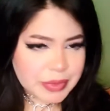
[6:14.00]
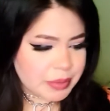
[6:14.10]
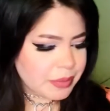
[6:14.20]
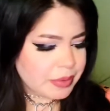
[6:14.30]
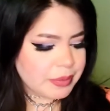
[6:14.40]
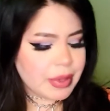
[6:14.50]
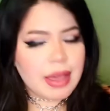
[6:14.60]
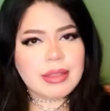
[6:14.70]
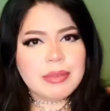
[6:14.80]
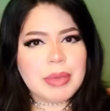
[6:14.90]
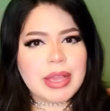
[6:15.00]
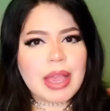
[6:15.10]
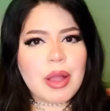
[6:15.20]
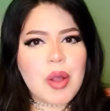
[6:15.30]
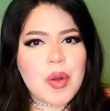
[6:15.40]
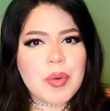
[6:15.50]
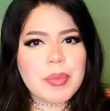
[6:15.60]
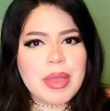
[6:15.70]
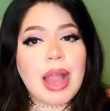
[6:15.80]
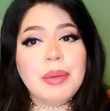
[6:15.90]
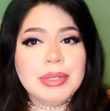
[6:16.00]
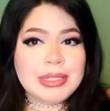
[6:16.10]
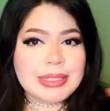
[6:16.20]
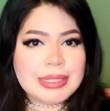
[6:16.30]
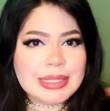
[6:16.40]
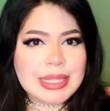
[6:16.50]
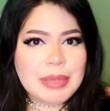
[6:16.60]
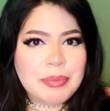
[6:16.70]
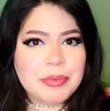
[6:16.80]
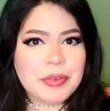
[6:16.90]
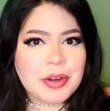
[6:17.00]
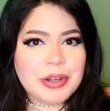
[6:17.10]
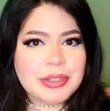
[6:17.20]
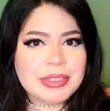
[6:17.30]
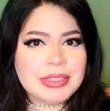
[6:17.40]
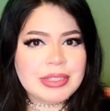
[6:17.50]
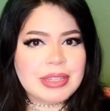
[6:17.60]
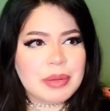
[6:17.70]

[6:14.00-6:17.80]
when I lived back at home. I was asleep first.